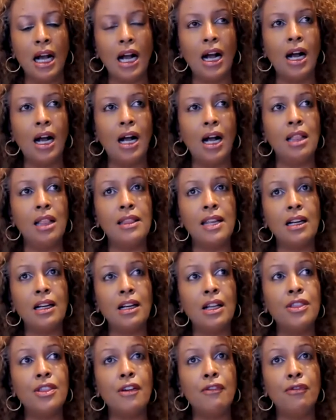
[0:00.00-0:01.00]
They
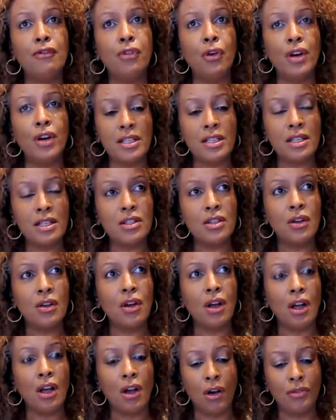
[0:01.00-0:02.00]
are the voices
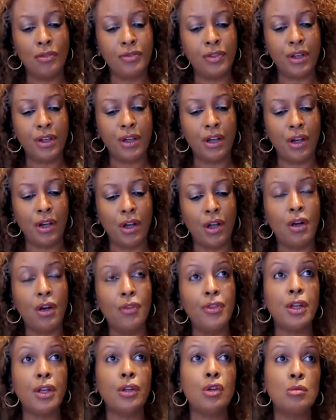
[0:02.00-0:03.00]
of
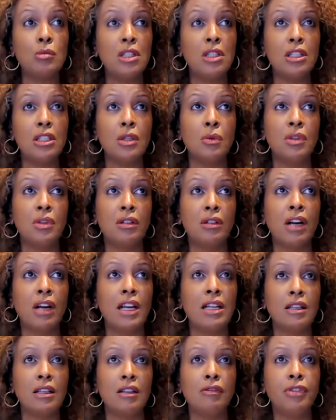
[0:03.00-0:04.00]
the community with
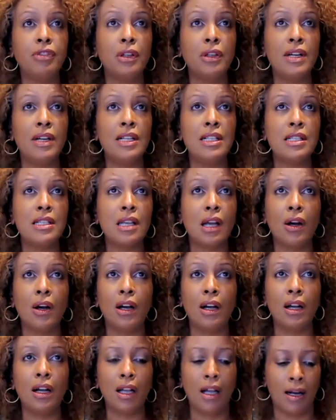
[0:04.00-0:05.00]
great influence.
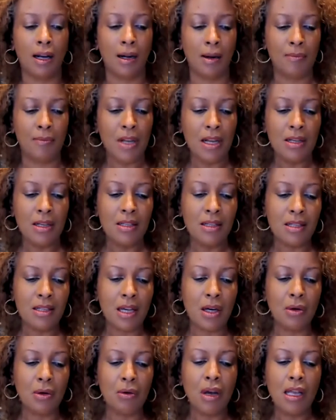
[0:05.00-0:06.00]

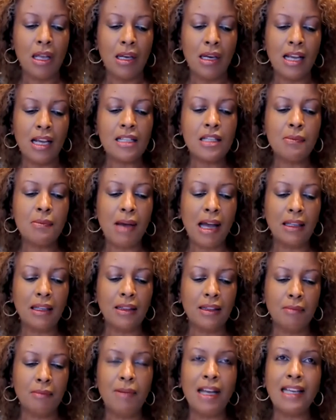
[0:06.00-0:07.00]
So let's
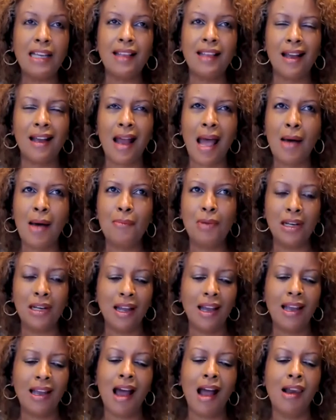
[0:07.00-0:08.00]
make that happen.
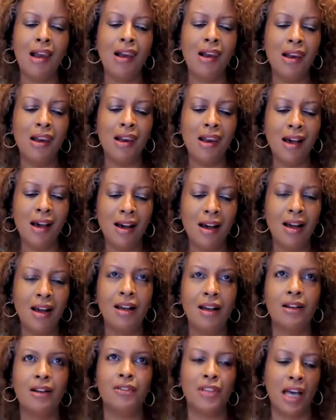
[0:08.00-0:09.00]
And I
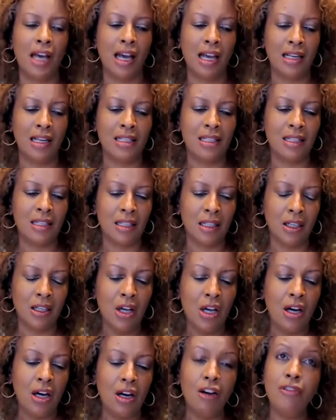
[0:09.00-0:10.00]
love the
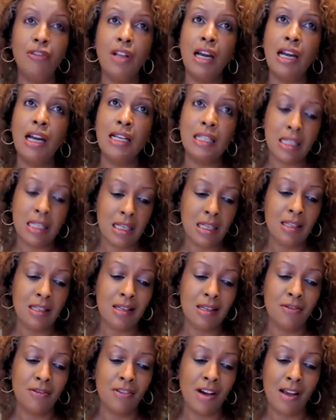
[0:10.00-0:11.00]
idea of enlisting
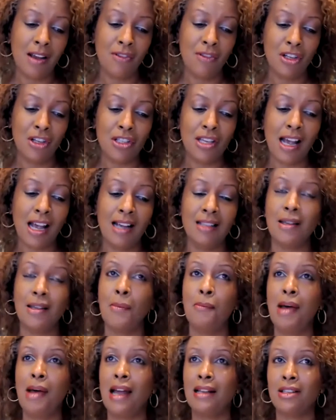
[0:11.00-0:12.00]
survivors as
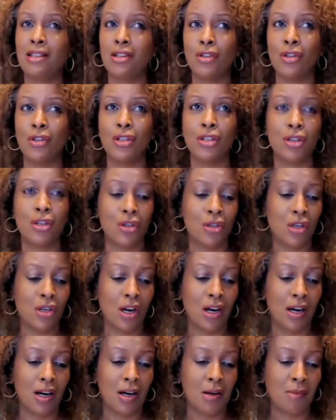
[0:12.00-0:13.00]
ambassadors
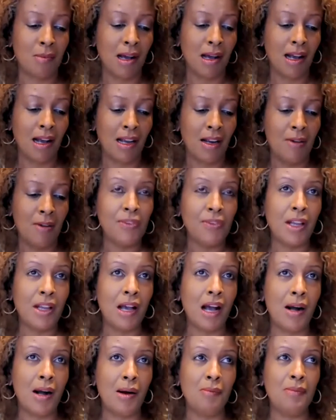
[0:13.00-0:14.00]
shared by
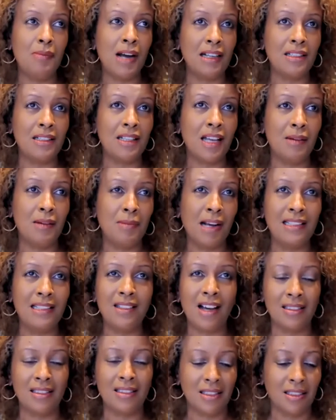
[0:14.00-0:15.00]

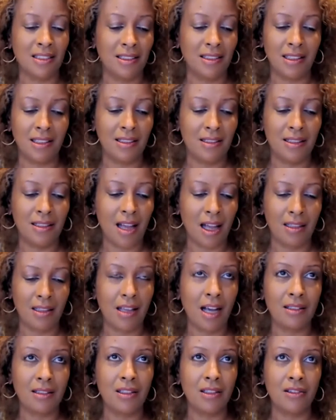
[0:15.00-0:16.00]

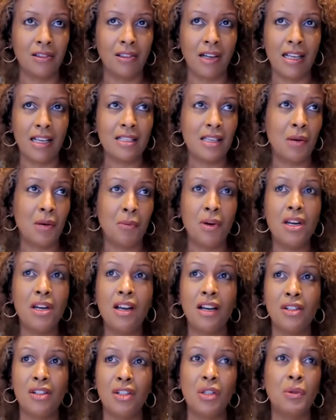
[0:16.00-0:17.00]
Dr. Grace, and we're
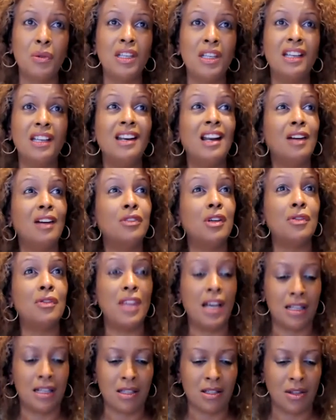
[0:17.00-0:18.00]
not doing enough of
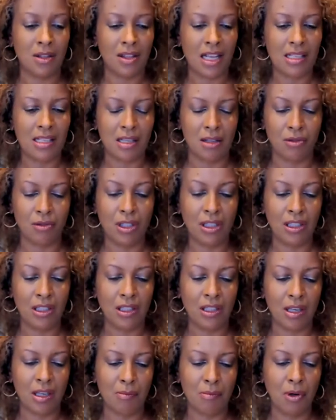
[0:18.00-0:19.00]
that. So that's a really
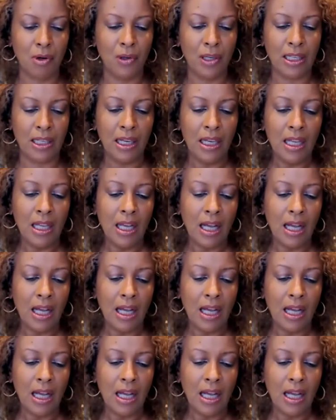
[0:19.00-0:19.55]
key point.